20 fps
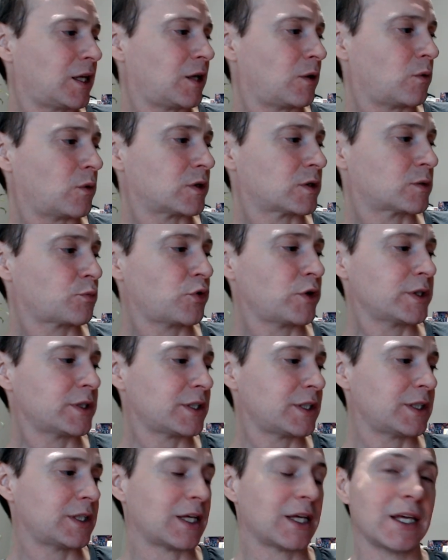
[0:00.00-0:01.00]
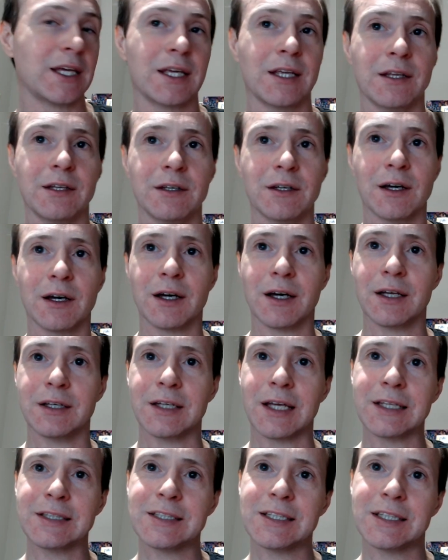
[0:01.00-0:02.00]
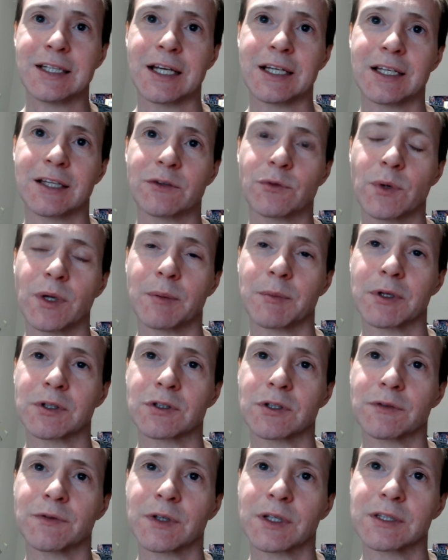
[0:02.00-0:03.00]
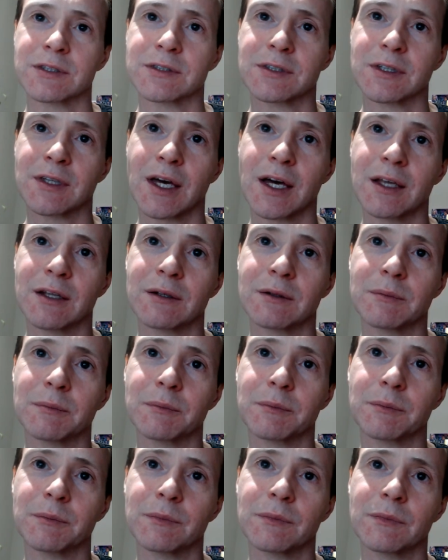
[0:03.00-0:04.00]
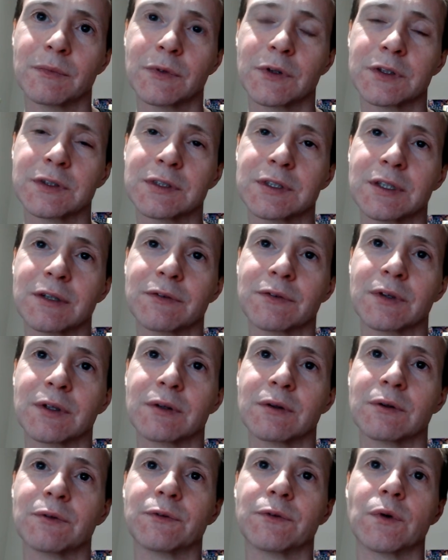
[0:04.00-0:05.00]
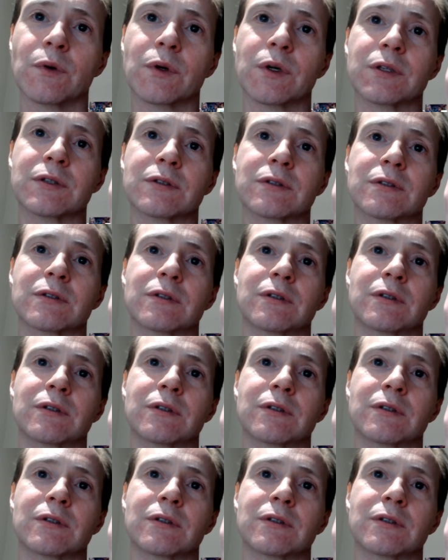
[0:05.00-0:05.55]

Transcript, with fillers: was printed in uh, 1993. I'm not sure if you can see that. Let's see if it will focus